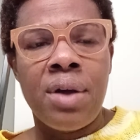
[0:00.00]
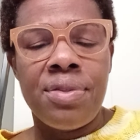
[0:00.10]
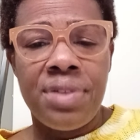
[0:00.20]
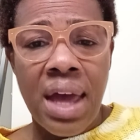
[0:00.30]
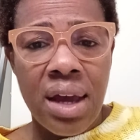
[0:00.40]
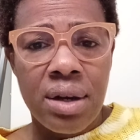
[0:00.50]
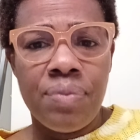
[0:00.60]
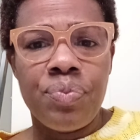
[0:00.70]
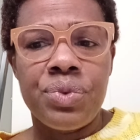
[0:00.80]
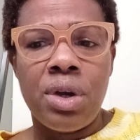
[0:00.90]

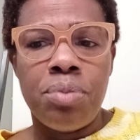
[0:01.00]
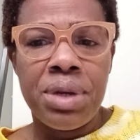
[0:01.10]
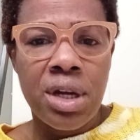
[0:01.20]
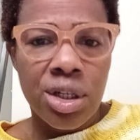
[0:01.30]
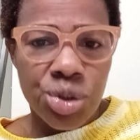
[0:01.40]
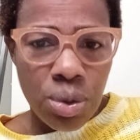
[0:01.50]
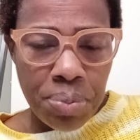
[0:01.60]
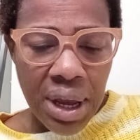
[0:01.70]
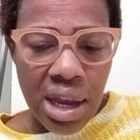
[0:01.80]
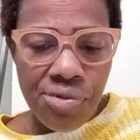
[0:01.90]
Then, because you're
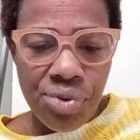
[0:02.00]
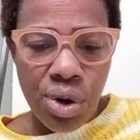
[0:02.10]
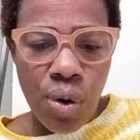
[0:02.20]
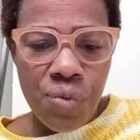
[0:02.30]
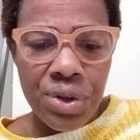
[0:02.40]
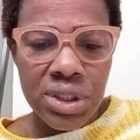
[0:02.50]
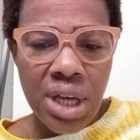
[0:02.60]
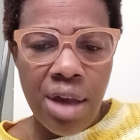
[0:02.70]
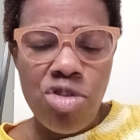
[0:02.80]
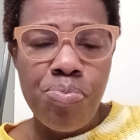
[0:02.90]
paying for COVID
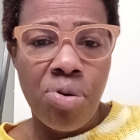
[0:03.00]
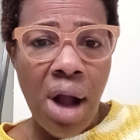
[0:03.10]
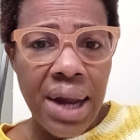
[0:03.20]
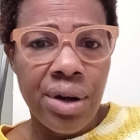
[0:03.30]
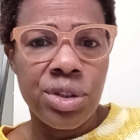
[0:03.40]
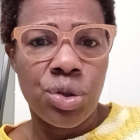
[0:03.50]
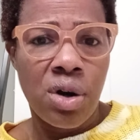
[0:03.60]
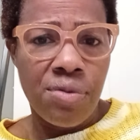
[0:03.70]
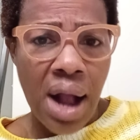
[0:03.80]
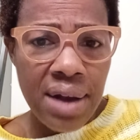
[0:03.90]
tests prior to
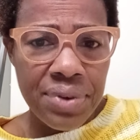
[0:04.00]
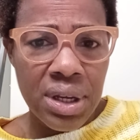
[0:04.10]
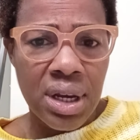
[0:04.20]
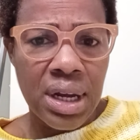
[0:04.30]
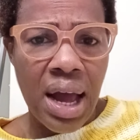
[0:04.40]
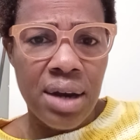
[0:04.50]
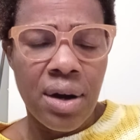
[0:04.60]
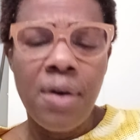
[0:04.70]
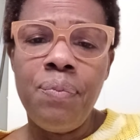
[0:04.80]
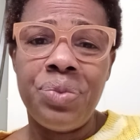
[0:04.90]
arriving in
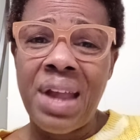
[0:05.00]
Ghana,